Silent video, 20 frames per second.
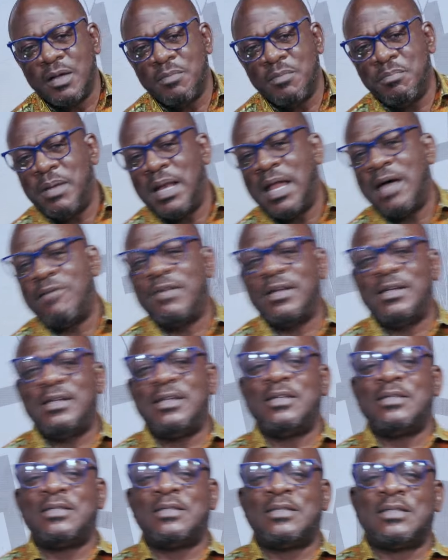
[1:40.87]
Beloved,
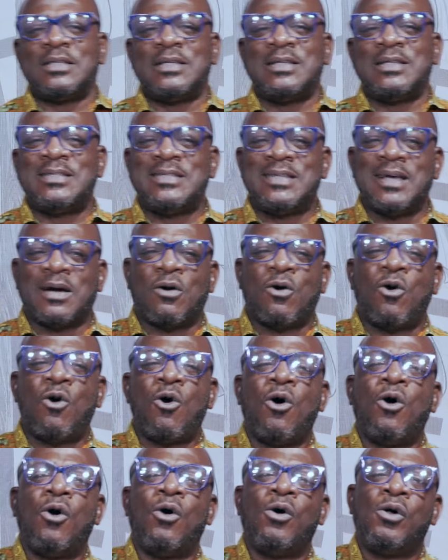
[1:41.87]
this is a
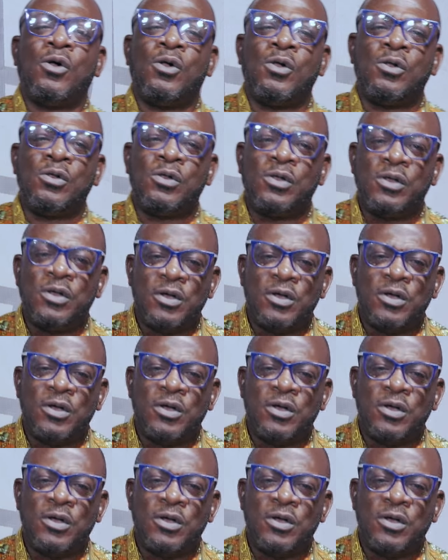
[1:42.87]
call